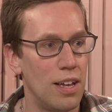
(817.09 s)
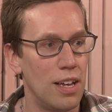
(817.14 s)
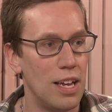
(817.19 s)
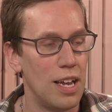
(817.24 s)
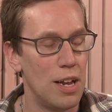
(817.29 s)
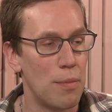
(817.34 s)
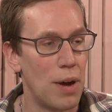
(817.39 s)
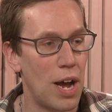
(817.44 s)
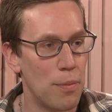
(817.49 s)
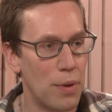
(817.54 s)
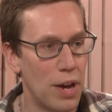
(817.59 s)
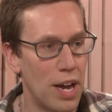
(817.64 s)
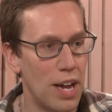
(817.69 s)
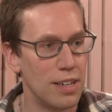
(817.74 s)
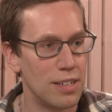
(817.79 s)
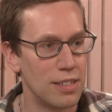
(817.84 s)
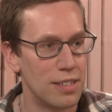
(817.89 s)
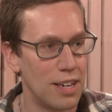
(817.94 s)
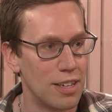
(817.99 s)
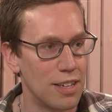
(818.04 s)
in my mind
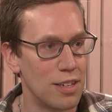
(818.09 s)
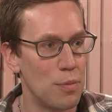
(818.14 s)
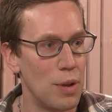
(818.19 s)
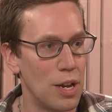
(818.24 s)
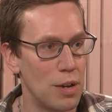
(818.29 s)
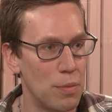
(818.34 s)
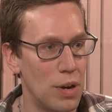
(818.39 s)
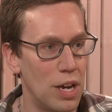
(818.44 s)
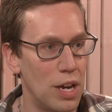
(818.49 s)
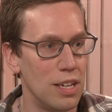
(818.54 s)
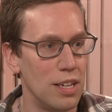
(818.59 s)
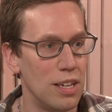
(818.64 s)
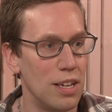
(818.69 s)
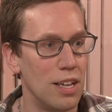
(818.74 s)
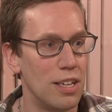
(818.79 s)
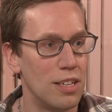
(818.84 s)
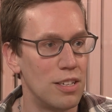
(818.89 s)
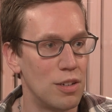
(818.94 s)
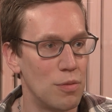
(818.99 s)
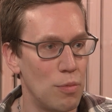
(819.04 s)
is not to make money
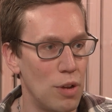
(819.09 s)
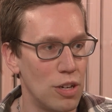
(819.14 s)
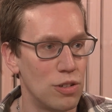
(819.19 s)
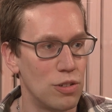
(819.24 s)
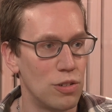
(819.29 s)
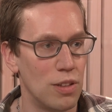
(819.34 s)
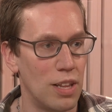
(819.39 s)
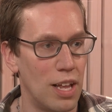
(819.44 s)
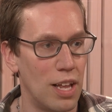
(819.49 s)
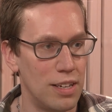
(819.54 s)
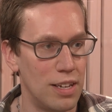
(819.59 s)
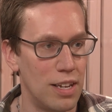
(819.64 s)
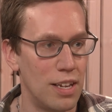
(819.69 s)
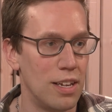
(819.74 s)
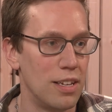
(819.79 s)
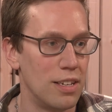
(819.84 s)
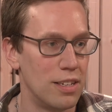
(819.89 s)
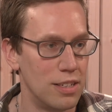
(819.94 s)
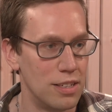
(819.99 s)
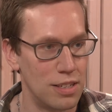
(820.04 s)
it's to make sure that
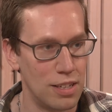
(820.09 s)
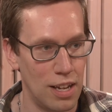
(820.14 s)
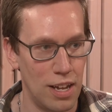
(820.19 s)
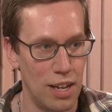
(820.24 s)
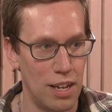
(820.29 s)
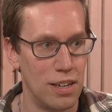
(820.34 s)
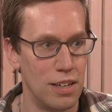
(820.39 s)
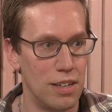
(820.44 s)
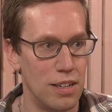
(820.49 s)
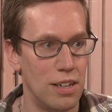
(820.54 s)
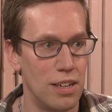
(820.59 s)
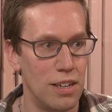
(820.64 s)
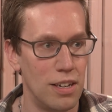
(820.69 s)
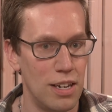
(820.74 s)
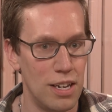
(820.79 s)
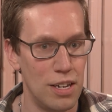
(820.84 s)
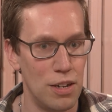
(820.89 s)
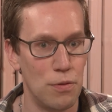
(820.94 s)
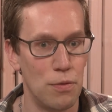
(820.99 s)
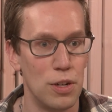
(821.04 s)
kids and
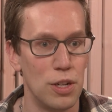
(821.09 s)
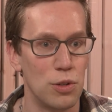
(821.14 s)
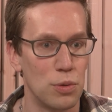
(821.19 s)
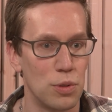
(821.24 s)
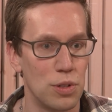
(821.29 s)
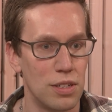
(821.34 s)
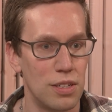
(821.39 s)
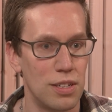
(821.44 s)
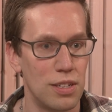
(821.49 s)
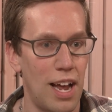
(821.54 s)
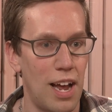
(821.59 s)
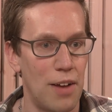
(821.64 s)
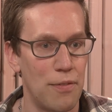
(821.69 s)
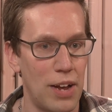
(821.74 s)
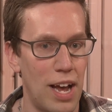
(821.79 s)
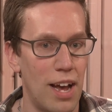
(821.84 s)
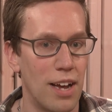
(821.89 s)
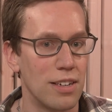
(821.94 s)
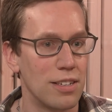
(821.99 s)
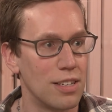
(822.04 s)
individuals have
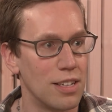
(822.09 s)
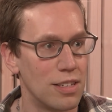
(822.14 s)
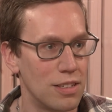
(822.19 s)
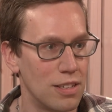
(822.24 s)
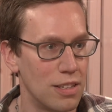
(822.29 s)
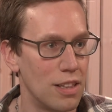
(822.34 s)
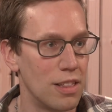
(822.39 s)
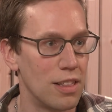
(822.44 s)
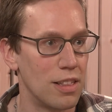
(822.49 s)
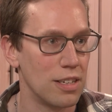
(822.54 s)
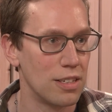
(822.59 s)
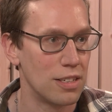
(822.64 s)
access to the things